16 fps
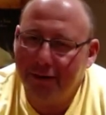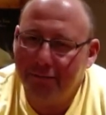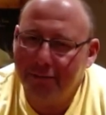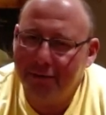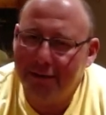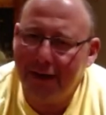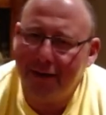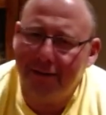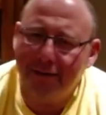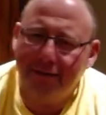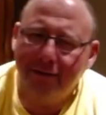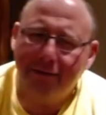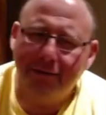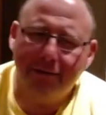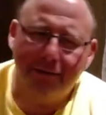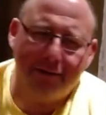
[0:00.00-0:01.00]
Yeah, but now
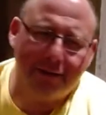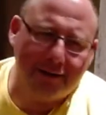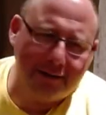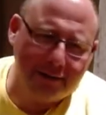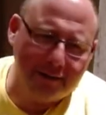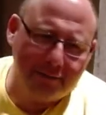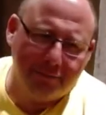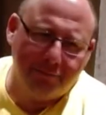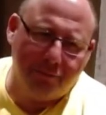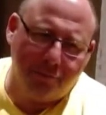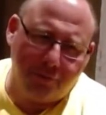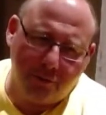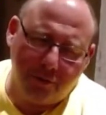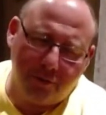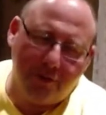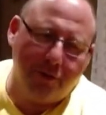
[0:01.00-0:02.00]
they didn't
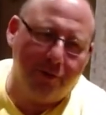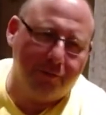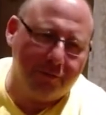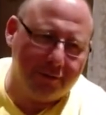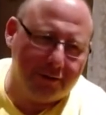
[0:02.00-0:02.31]
before COVID.